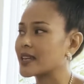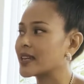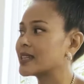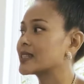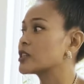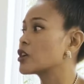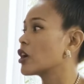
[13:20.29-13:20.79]
And
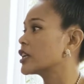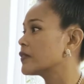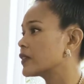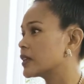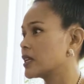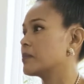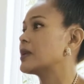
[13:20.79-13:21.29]
it's not
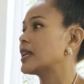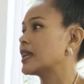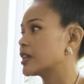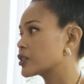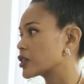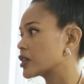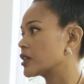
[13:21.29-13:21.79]
even a
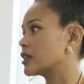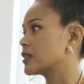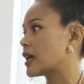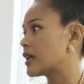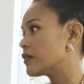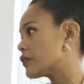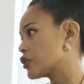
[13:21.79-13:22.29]
Malaysian
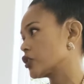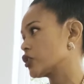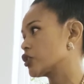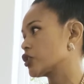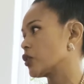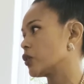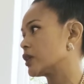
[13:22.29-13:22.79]

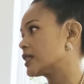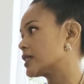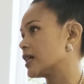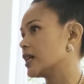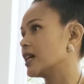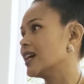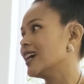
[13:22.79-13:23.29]
television show; it's an